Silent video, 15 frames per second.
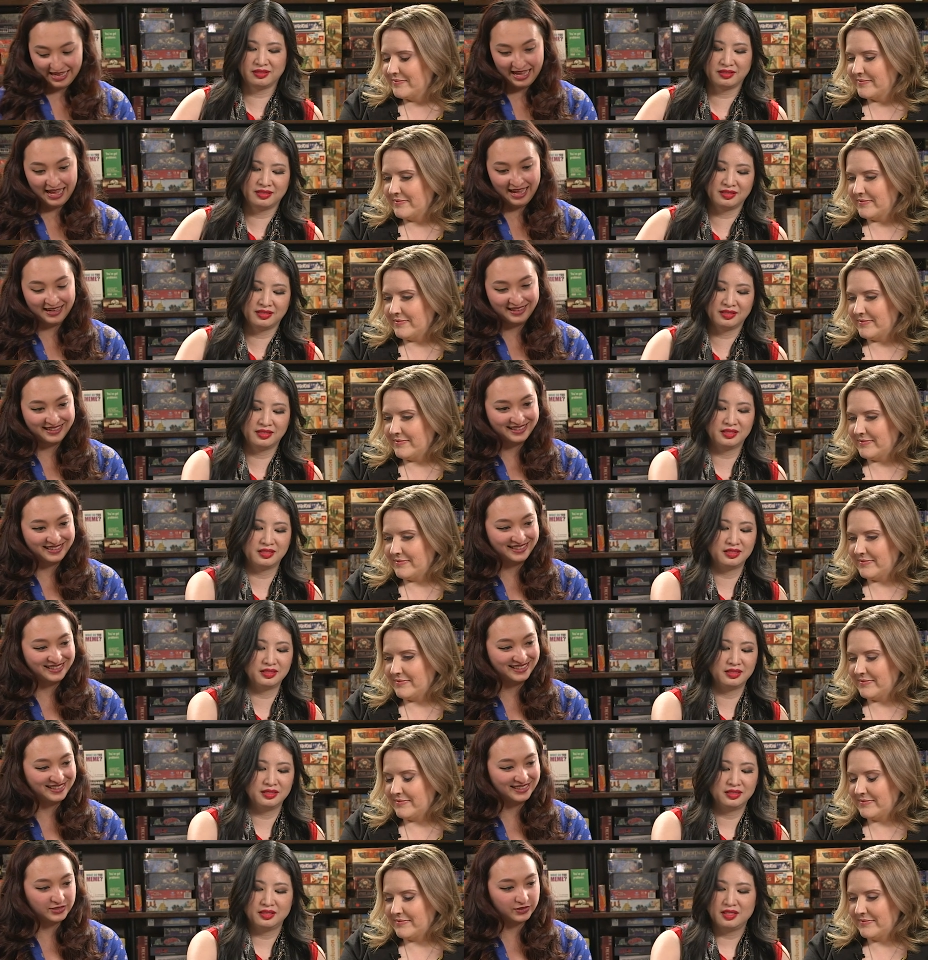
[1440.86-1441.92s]
Speaker 1: Ah.
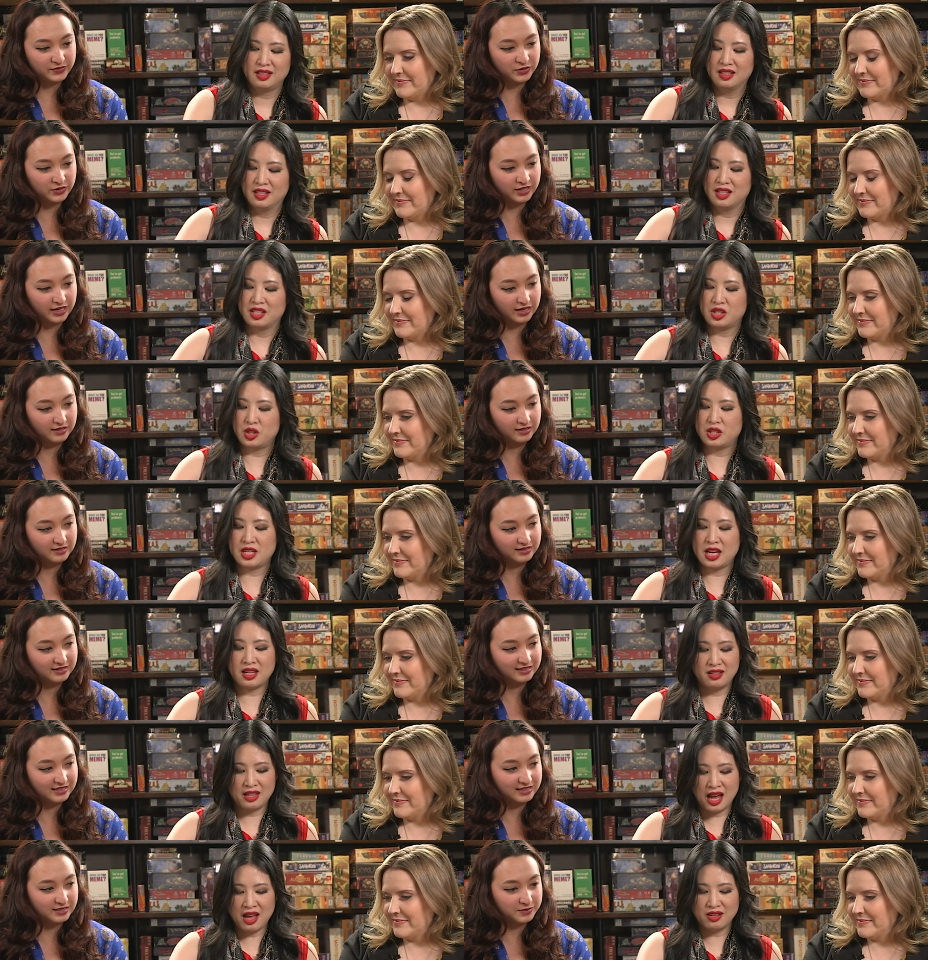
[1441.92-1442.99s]
So I have to go
Speaker 2: again. So you
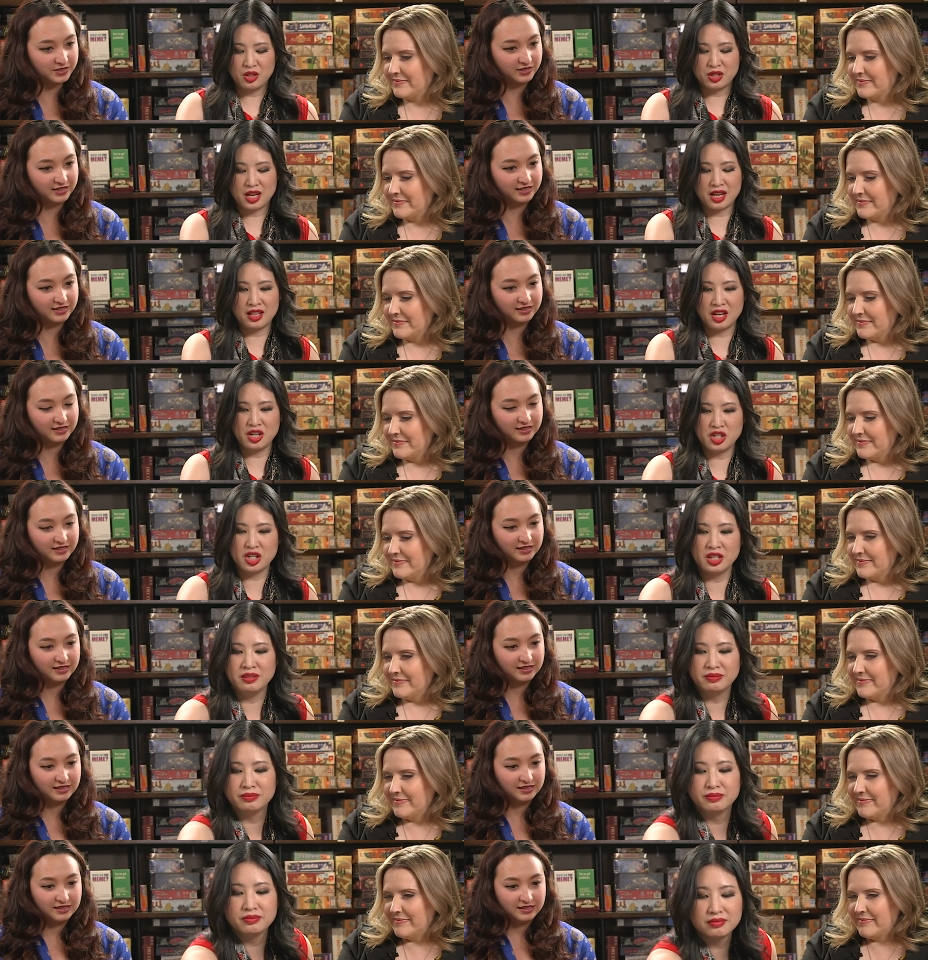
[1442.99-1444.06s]
take. Yeah. You take another
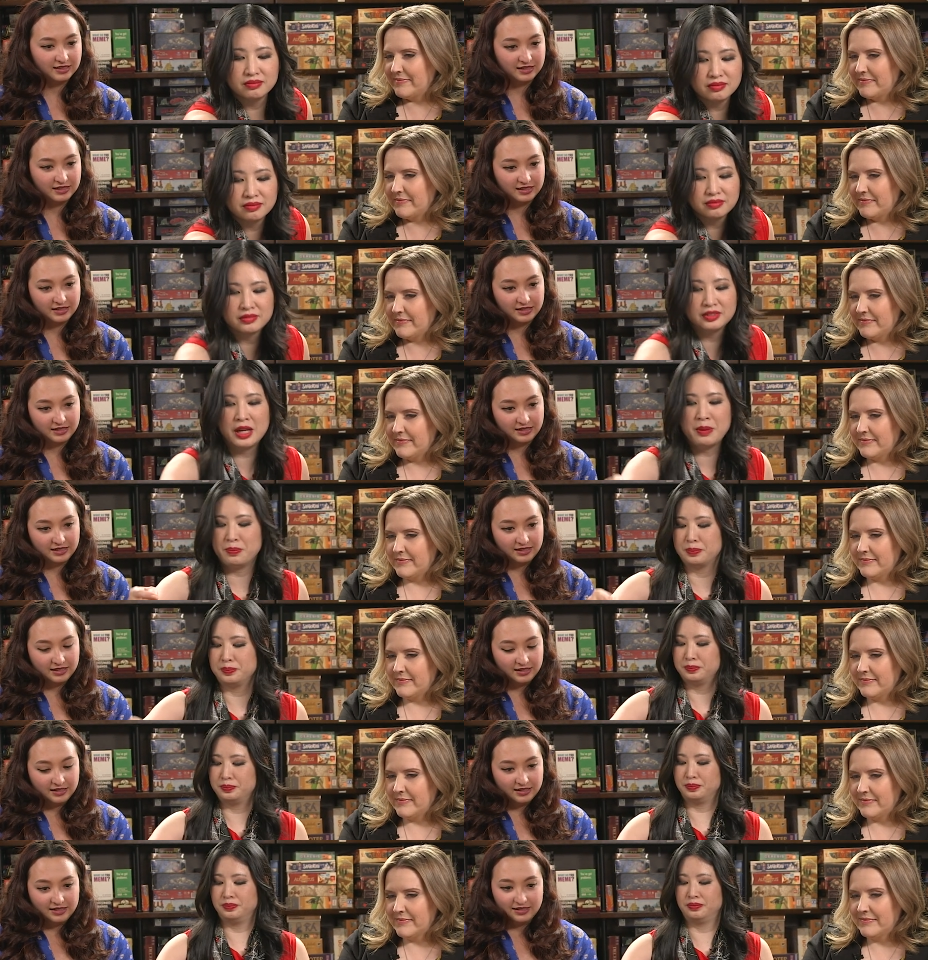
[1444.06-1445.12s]
turn.
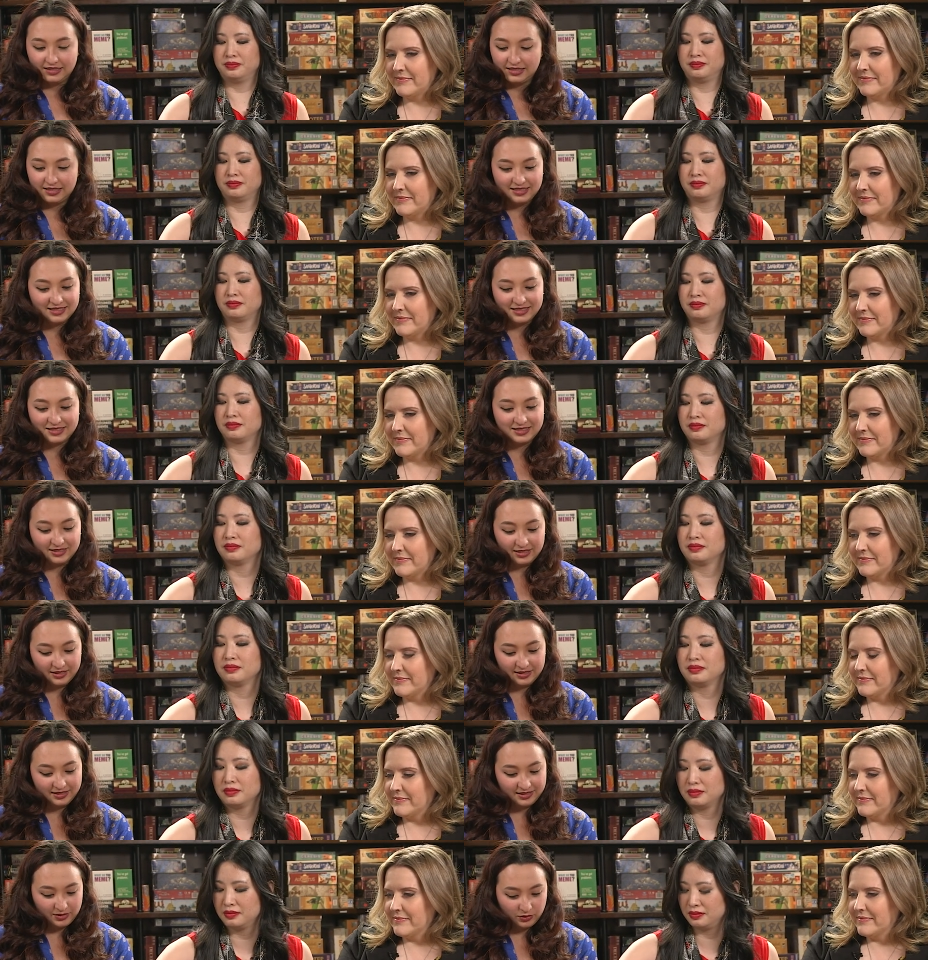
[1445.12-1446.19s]
Speaker 1: Yep. This
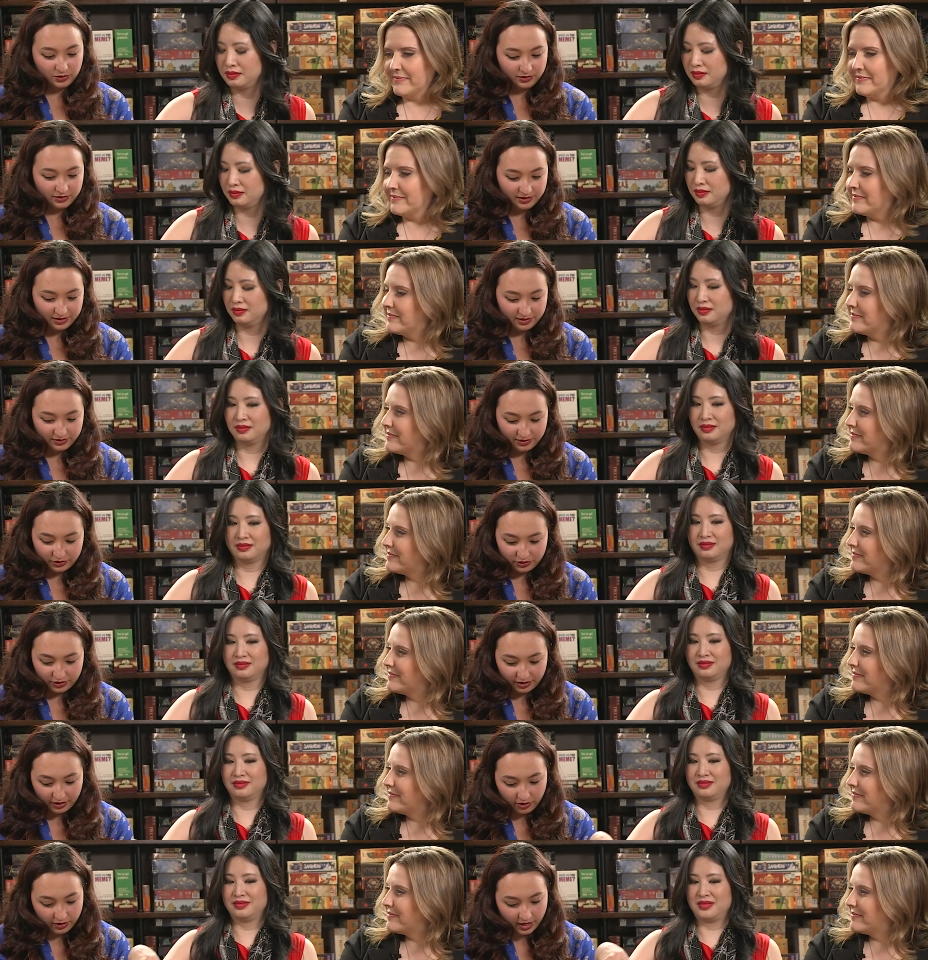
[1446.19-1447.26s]
is this is the whole this is
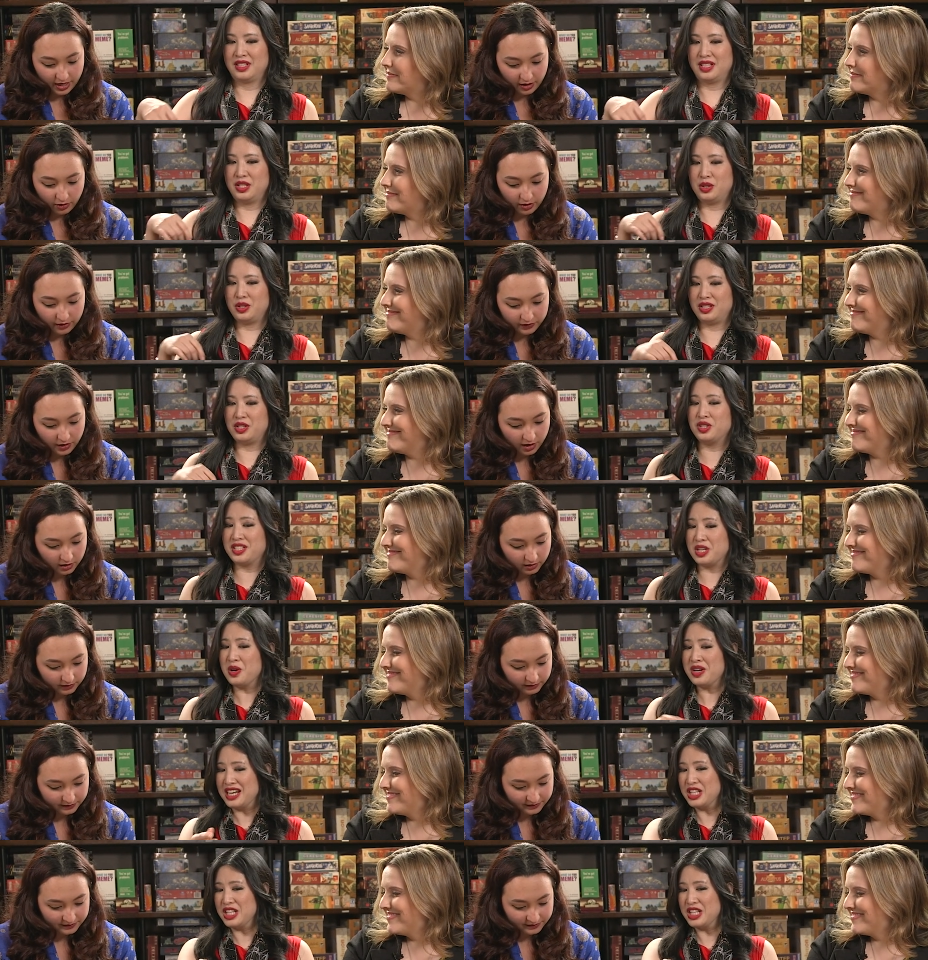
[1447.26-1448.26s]
interesting. Okay,
Speaker 2: oh I've got You're still